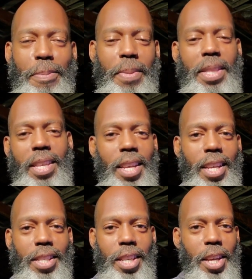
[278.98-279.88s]
many
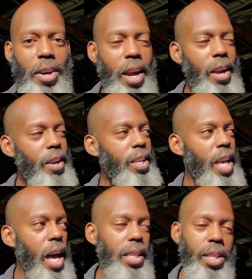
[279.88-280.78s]
years ago, I
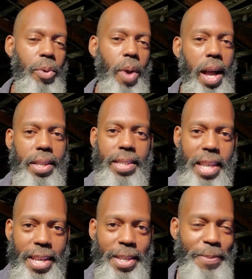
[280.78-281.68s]
heard Yashkara
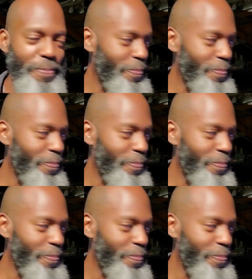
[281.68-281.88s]
say